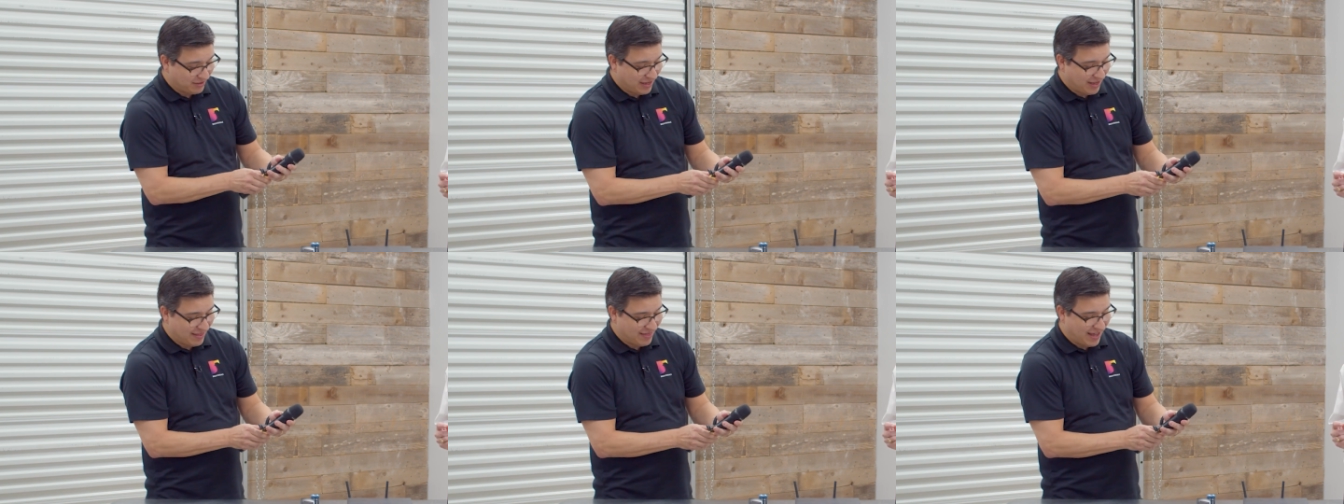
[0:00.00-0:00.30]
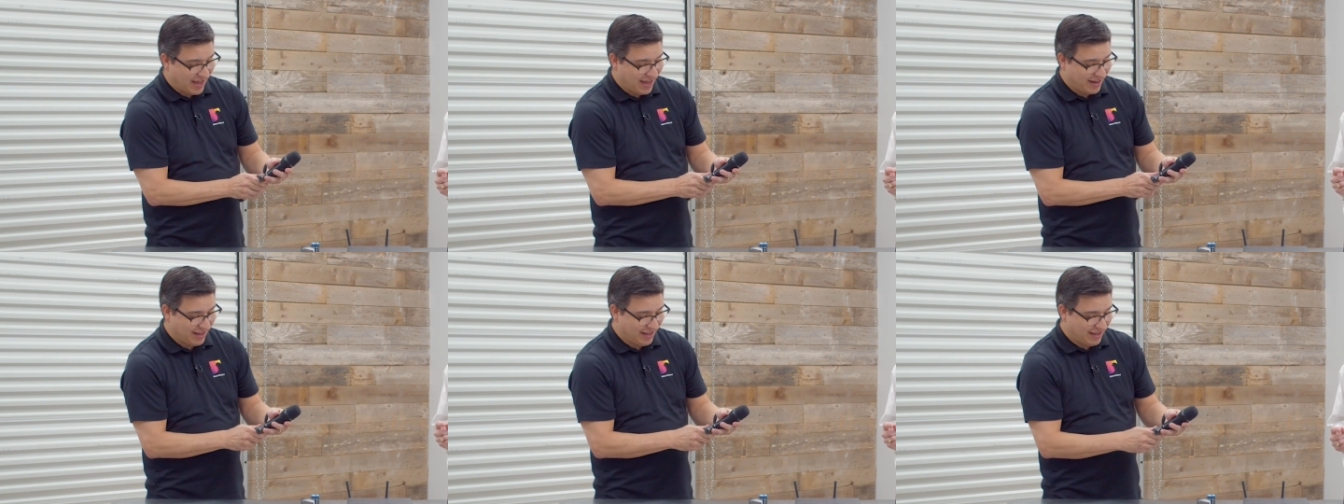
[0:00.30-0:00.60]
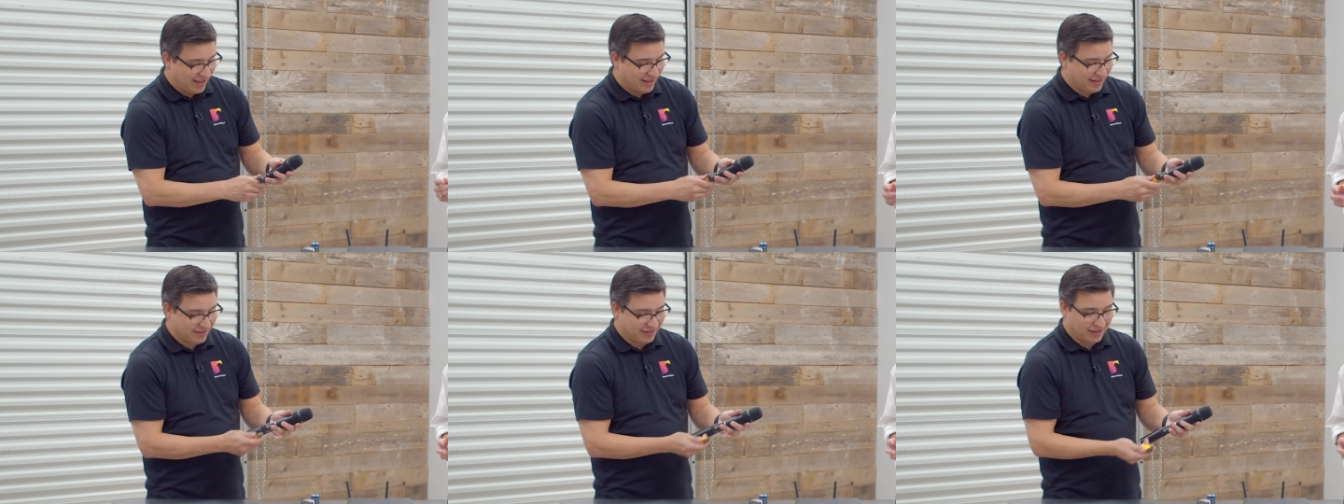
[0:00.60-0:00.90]
and that
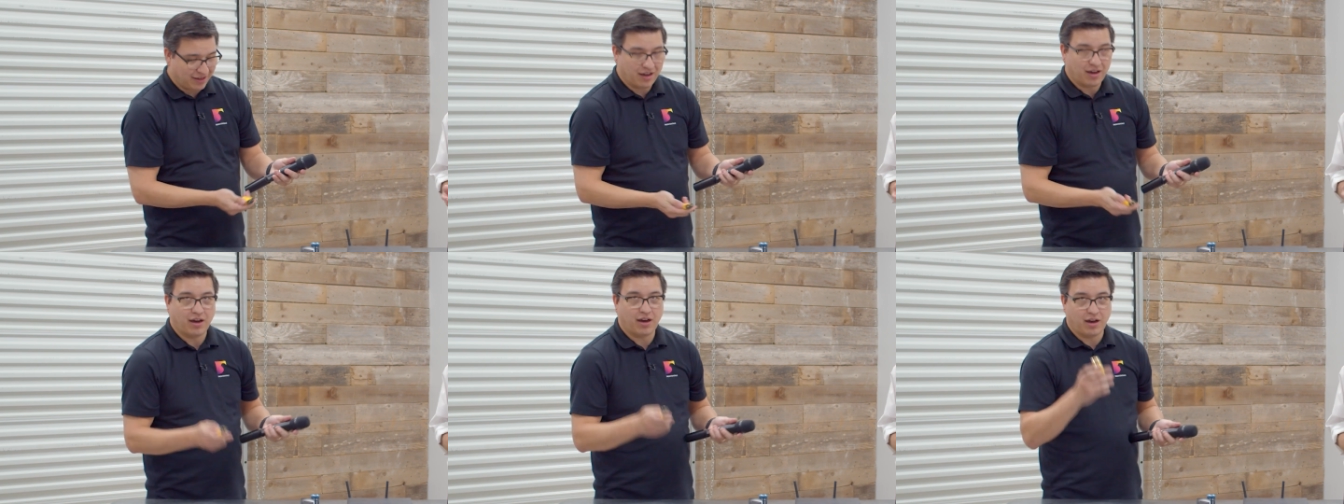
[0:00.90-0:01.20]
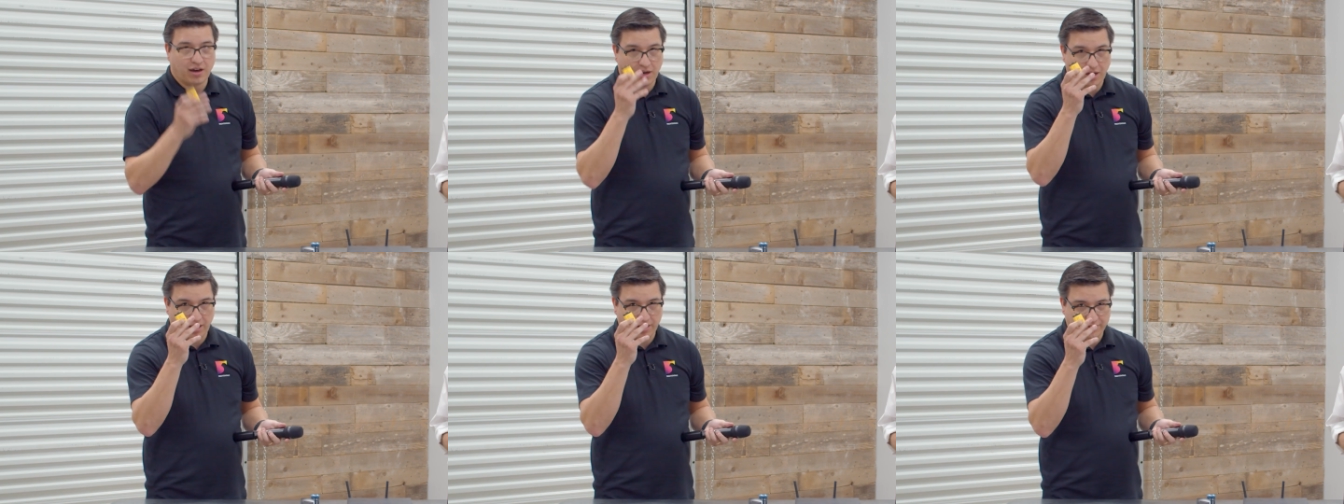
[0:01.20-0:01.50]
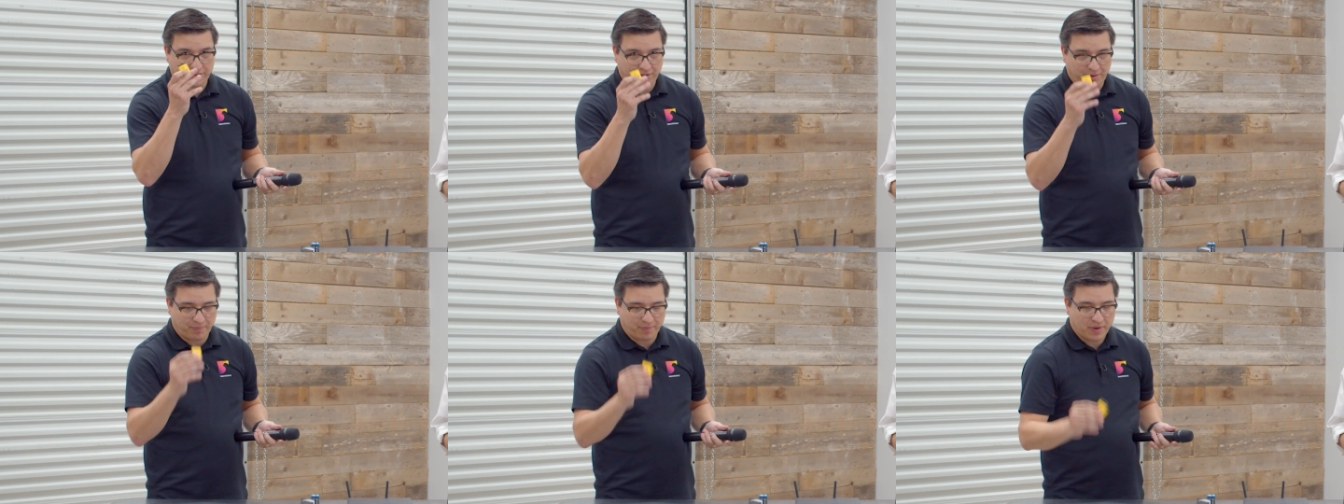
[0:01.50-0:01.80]
is awesome.